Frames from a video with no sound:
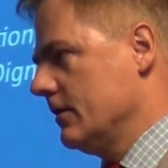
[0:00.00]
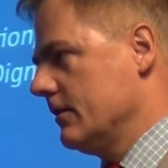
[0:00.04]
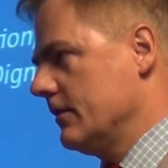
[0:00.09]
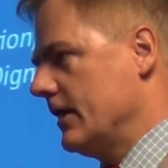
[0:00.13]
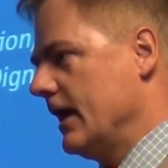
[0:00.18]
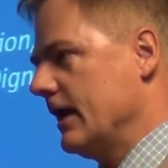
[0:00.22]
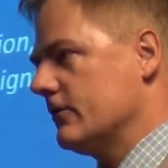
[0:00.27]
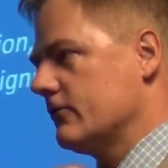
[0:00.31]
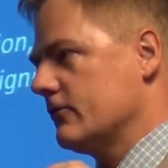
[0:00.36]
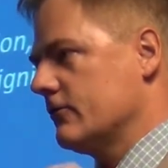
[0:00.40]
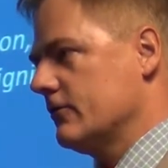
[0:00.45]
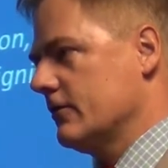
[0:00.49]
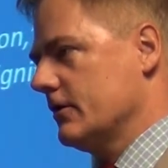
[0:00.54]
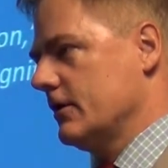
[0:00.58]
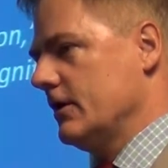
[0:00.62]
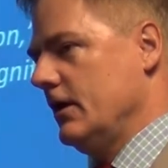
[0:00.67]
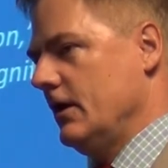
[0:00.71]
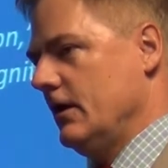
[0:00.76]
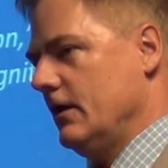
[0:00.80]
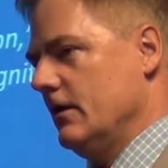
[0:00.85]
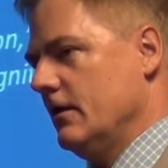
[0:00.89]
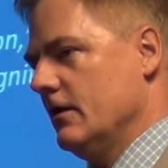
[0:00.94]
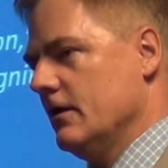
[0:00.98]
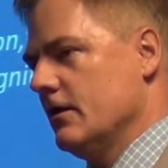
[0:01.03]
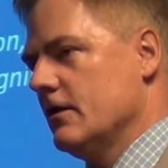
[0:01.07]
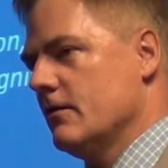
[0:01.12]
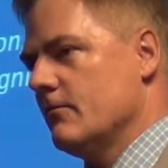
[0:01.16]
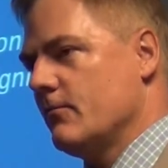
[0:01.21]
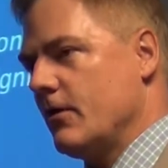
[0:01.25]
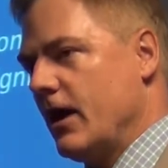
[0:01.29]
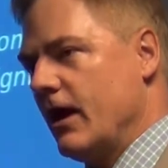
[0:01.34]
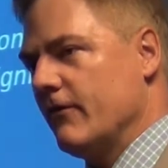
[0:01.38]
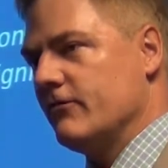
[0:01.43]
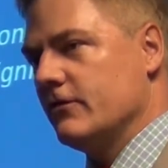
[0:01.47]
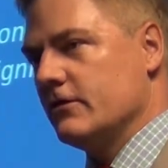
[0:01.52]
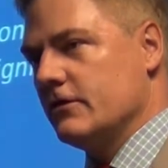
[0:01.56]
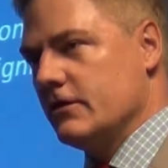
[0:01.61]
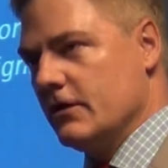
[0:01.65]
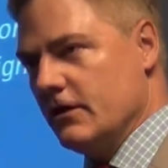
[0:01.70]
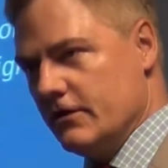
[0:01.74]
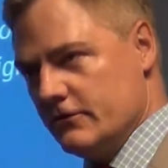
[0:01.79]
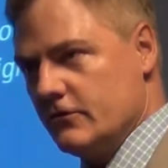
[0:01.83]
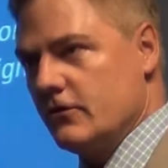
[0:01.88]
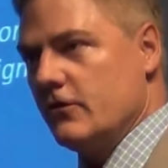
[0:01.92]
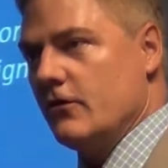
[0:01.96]
That's the key. Profit
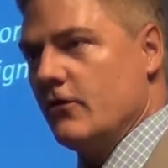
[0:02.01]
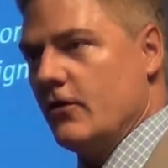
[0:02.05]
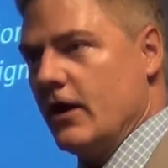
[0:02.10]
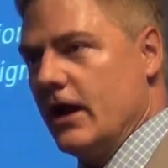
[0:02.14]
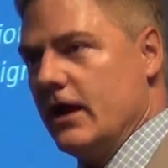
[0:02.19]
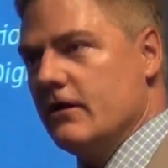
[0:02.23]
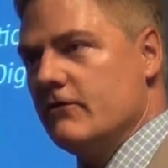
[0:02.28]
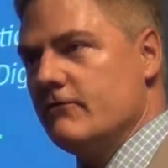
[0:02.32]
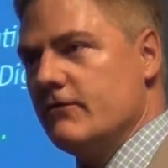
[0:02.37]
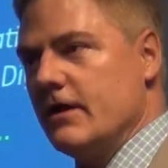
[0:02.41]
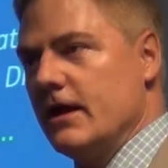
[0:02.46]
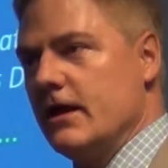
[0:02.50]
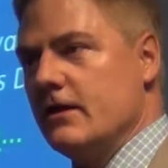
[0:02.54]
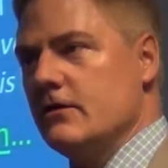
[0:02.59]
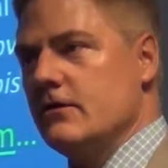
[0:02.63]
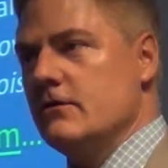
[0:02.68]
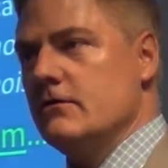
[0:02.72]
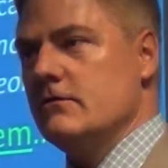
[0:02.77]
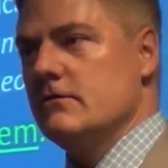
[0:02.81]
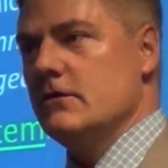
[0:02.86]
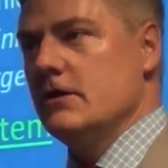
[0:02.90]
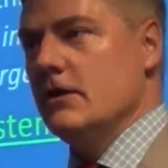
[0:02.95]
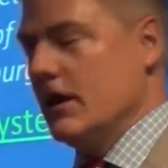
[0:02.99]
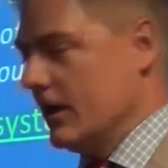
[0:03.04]
tells you you're adding value,